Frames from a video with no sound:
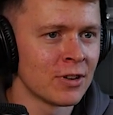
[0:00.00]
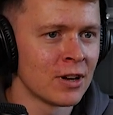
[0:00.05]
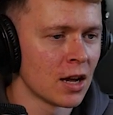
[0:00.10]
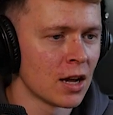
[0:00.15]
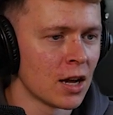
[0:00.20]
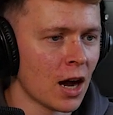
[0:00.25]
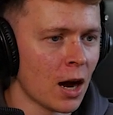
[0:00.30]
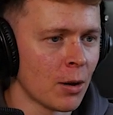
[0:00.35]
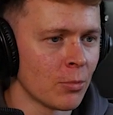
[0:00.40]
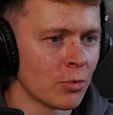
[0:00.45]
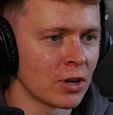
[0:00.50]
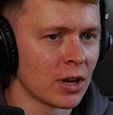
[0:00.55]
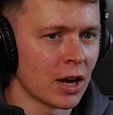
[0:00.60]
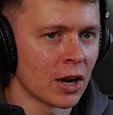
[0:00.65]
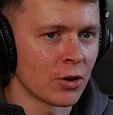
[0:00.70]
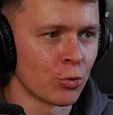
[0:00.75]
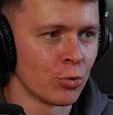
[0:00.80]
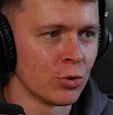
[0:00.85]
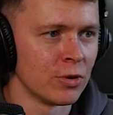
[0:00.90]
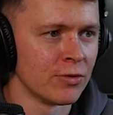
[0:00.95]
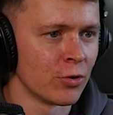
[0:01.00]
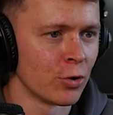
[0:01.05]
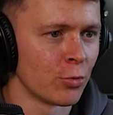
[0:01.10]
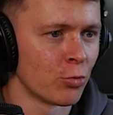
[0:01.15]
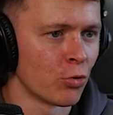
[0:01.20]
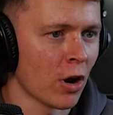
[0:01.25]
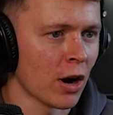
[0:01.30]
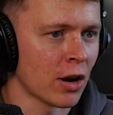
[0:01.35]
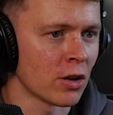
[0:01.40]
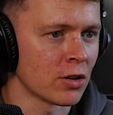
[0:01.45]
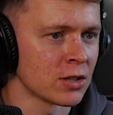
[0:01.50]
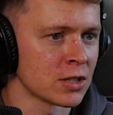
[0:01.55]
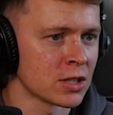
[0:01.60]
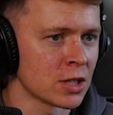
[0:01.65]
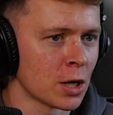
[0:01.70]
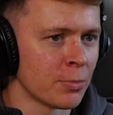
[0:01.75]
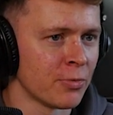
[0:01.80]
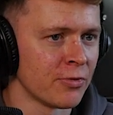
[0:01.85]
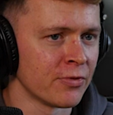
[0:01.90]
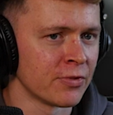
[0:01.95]
I'm going to add a reverb right on top
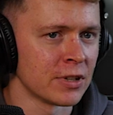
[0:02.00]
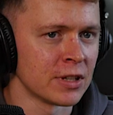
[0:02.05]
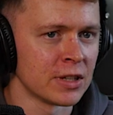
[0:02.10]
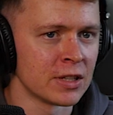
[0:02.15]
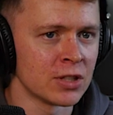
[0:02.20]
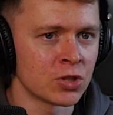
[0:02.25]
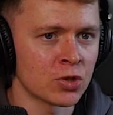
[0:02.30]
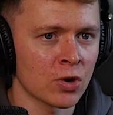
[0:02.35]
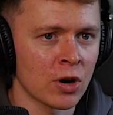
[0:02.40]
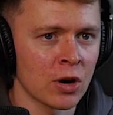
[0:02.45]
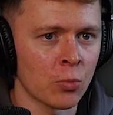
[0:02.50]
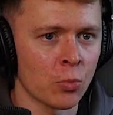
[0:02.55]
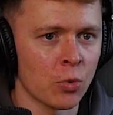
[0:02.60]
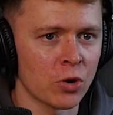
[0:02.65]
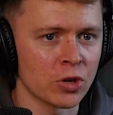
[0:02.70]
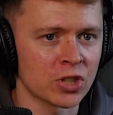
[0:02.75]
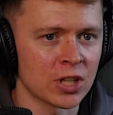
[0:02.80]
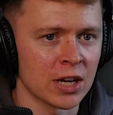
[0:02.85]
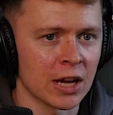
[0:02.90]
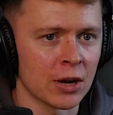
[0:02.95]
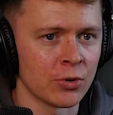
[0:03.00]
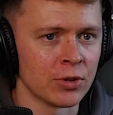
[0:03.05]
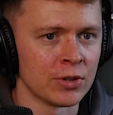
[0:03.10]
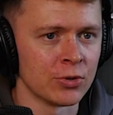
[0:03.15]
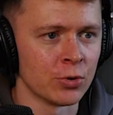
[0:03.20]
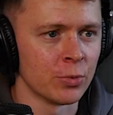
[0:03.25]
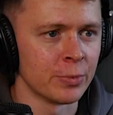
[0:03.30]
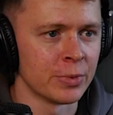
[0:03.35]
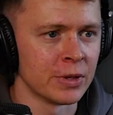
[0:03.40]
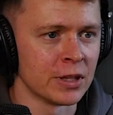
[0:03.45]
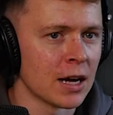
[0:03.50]
of it and try and wash it out a little bit.